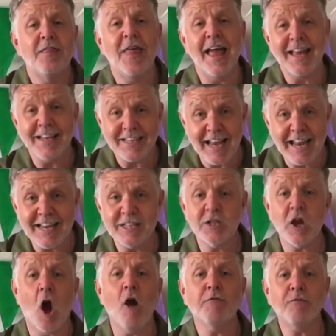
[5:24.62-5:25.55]
There
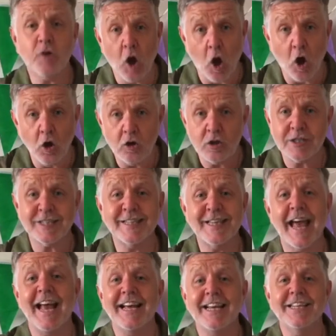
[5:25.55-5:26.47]
is, of course,
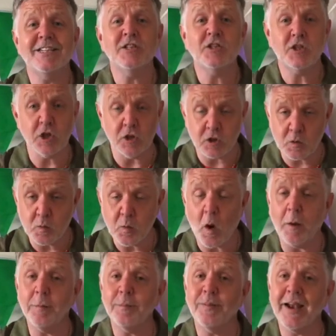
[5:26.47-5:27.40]
there's just
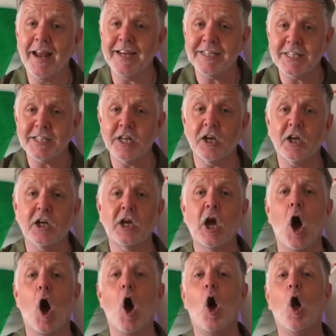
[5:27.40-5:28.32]
one place to
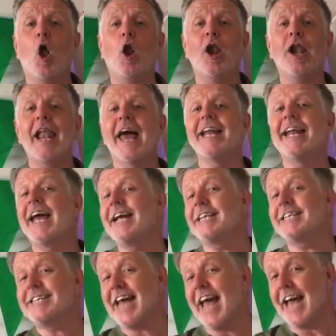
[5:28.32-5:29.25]
call,
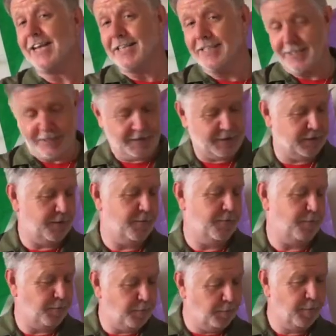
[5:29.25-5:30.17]
NHS,
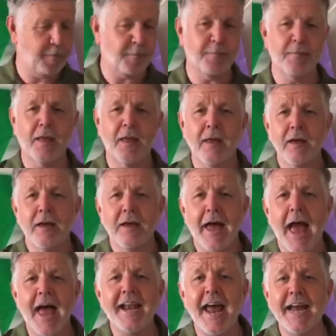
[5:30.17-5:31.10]

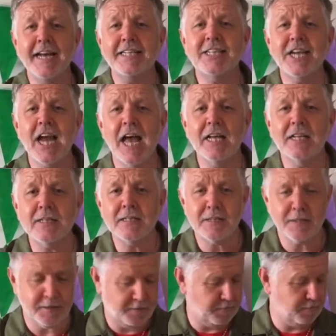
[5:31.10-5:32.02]

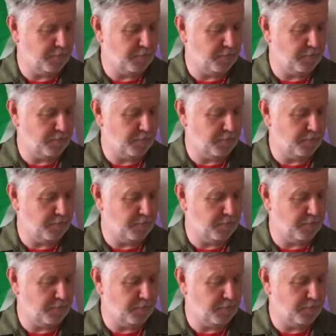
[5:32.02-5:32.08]
NHS.